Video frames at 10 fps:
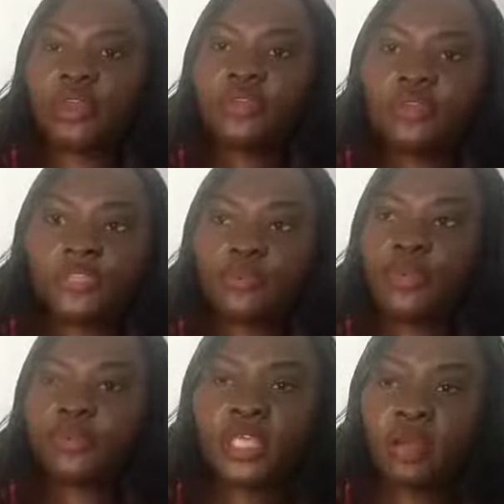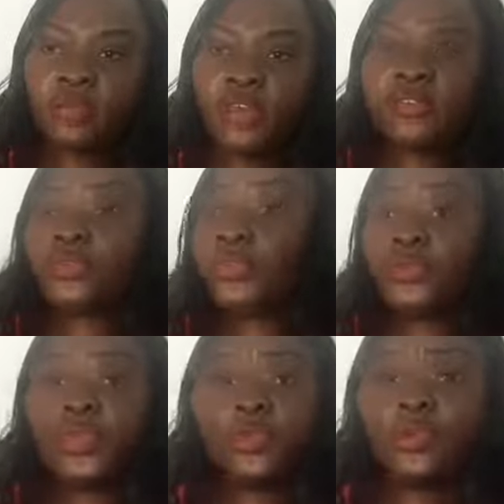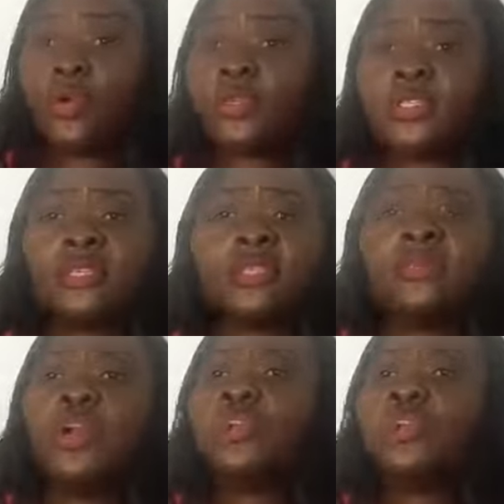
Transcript: the support out there for children with autism,